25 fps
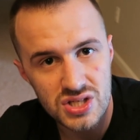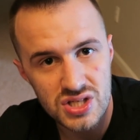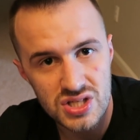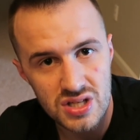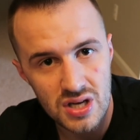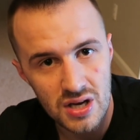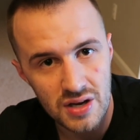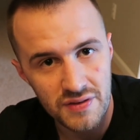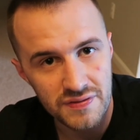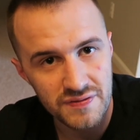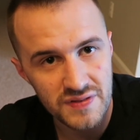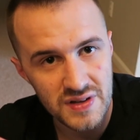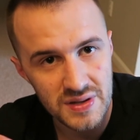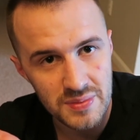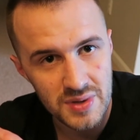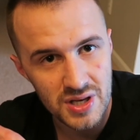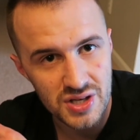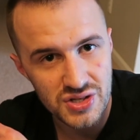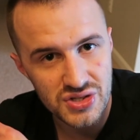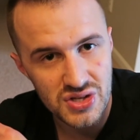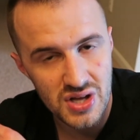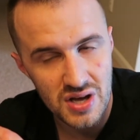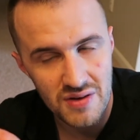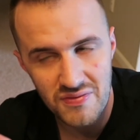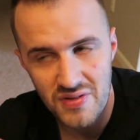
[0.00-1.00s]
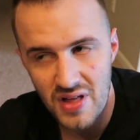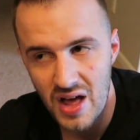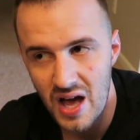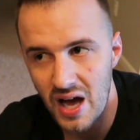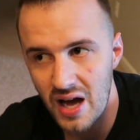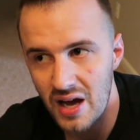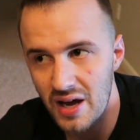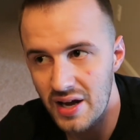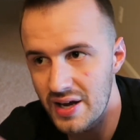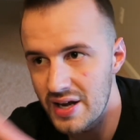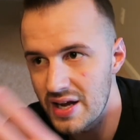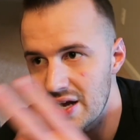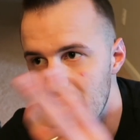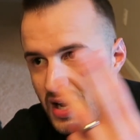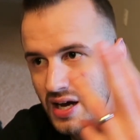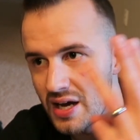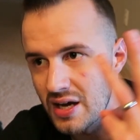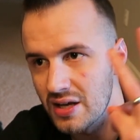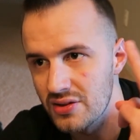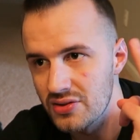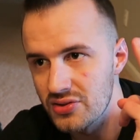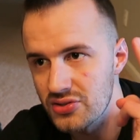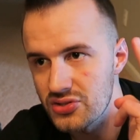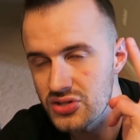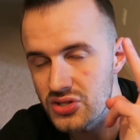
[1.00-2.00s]
stuff, females love that,
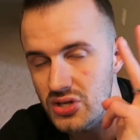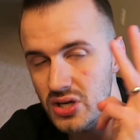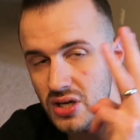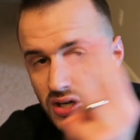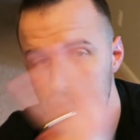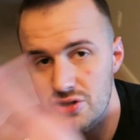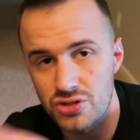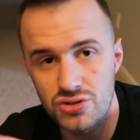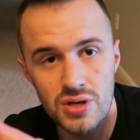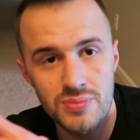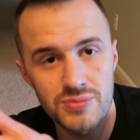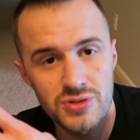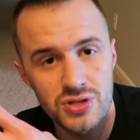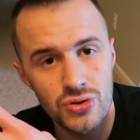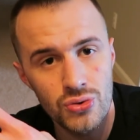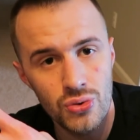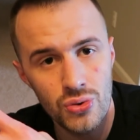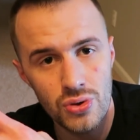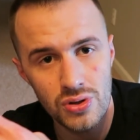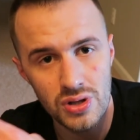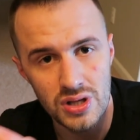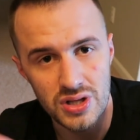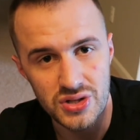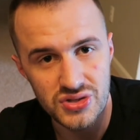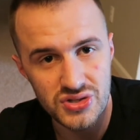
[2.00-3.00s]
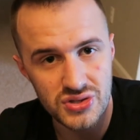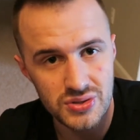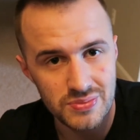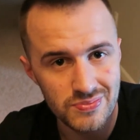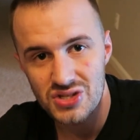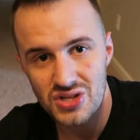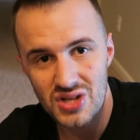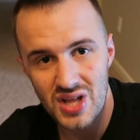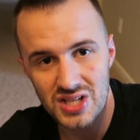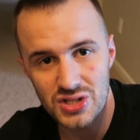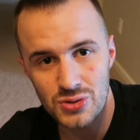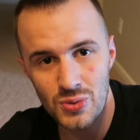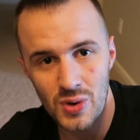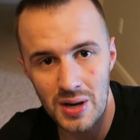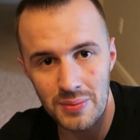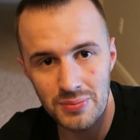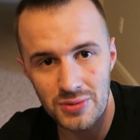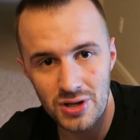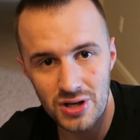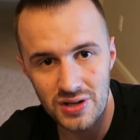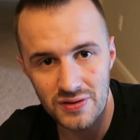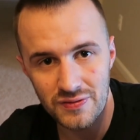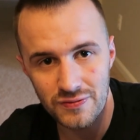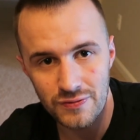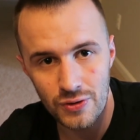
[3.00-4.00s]
and a trip to New Orleans. So that's what I'm
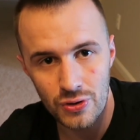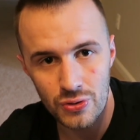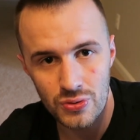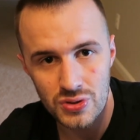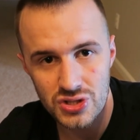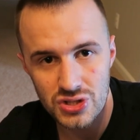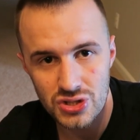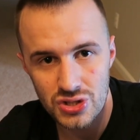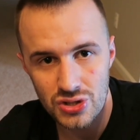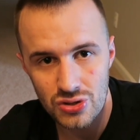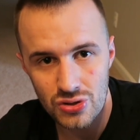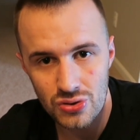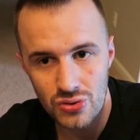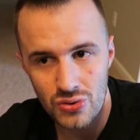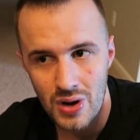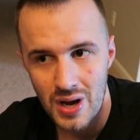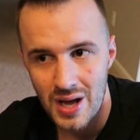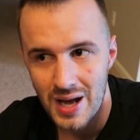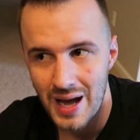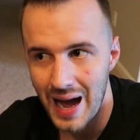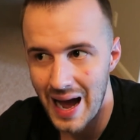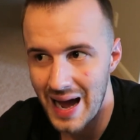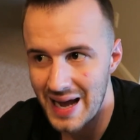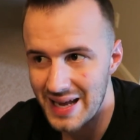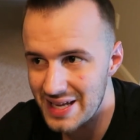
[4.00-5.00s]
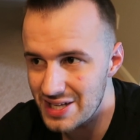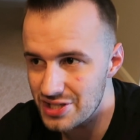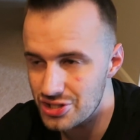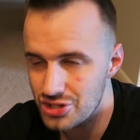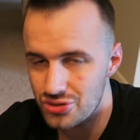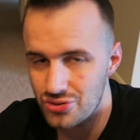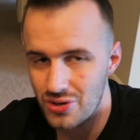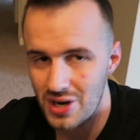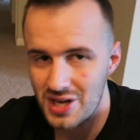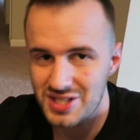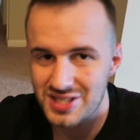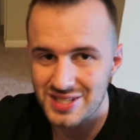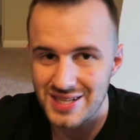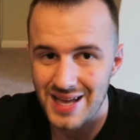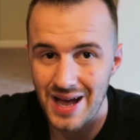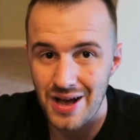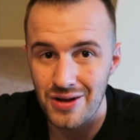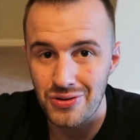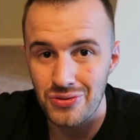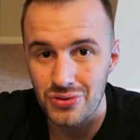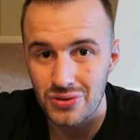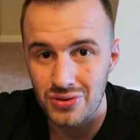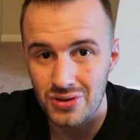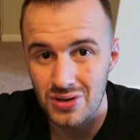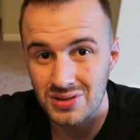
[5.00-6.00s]
looking forward to. I get stressed
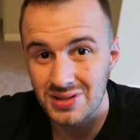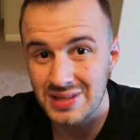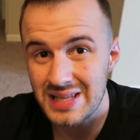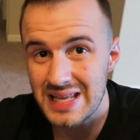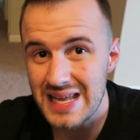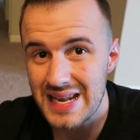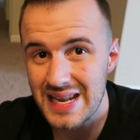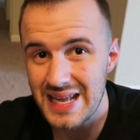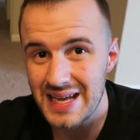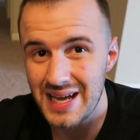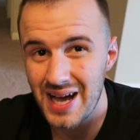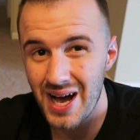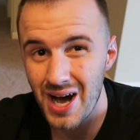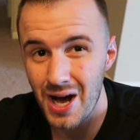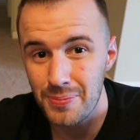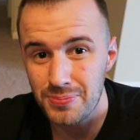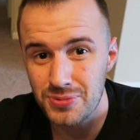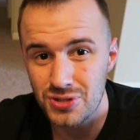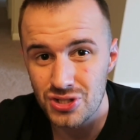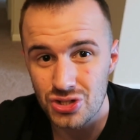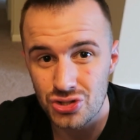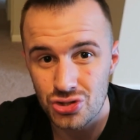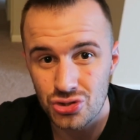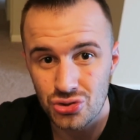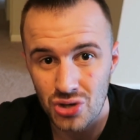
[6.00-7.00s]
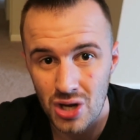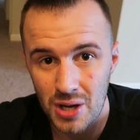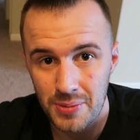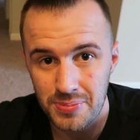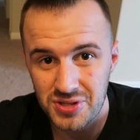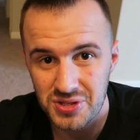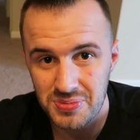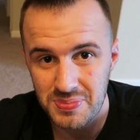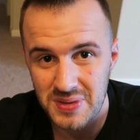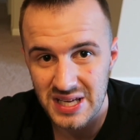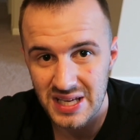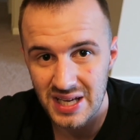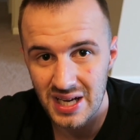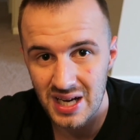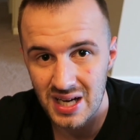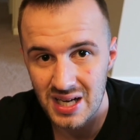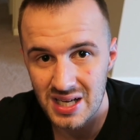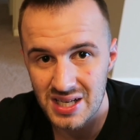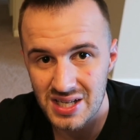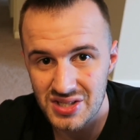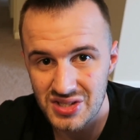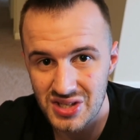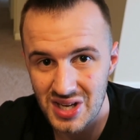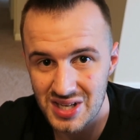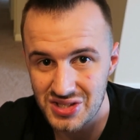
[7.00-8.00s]
out leading up to trips
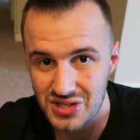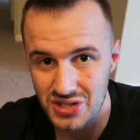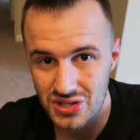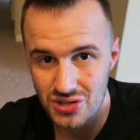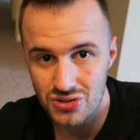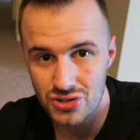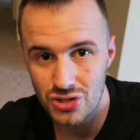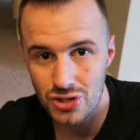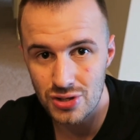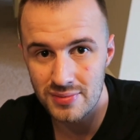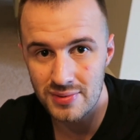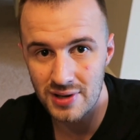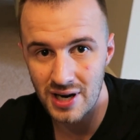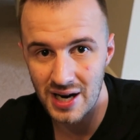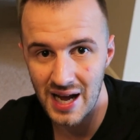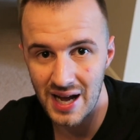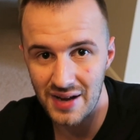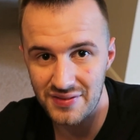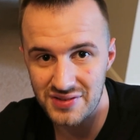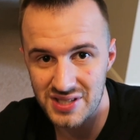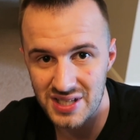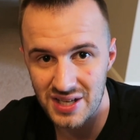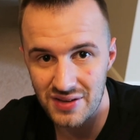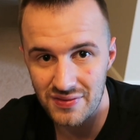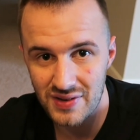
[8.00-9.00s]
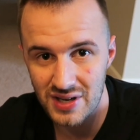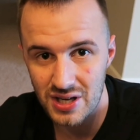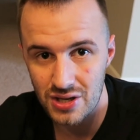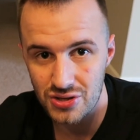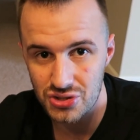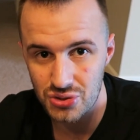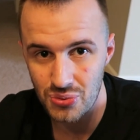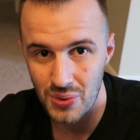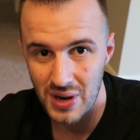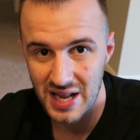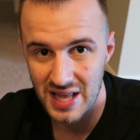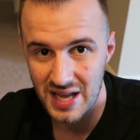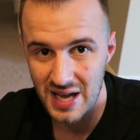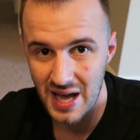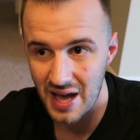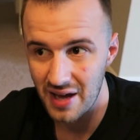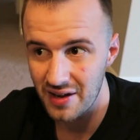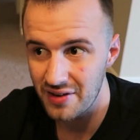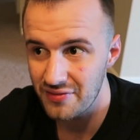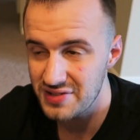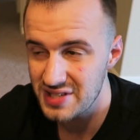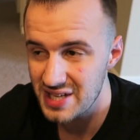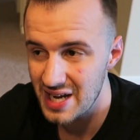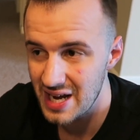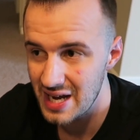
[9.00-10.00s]
because as a YouTuber I have to get videos ready
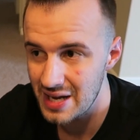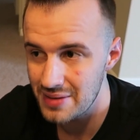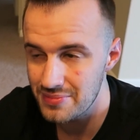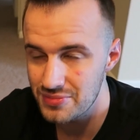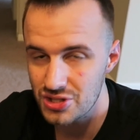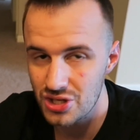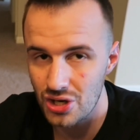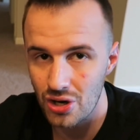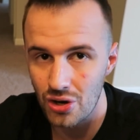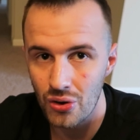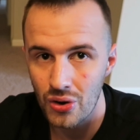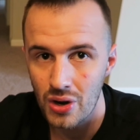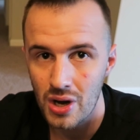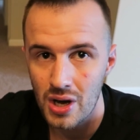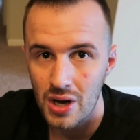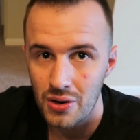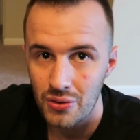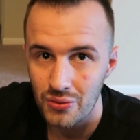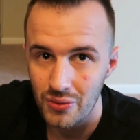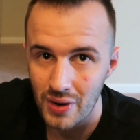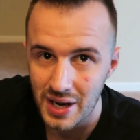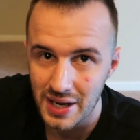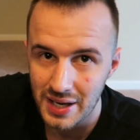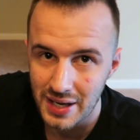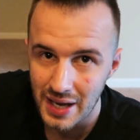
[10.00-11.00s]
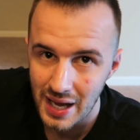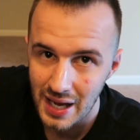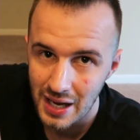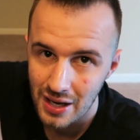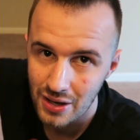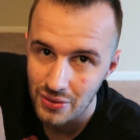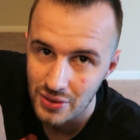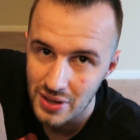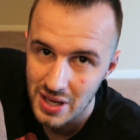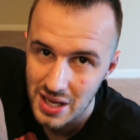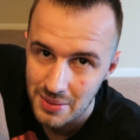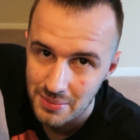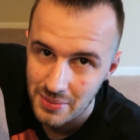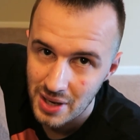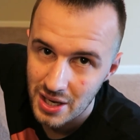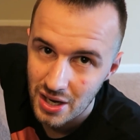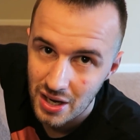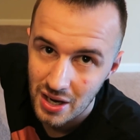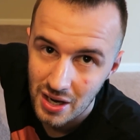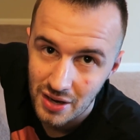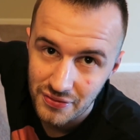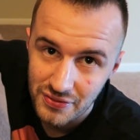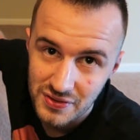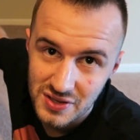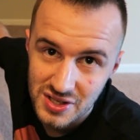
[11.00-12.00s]
ahead of time. So right now in my
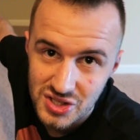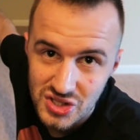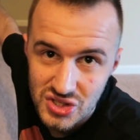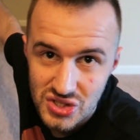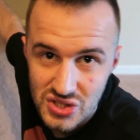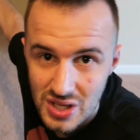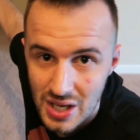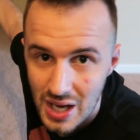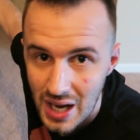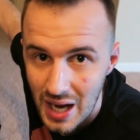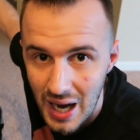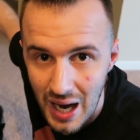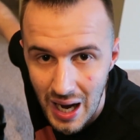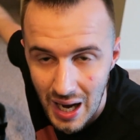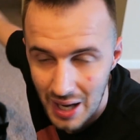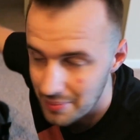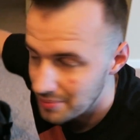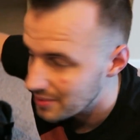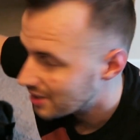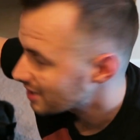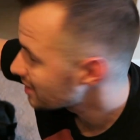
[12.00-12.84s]
office on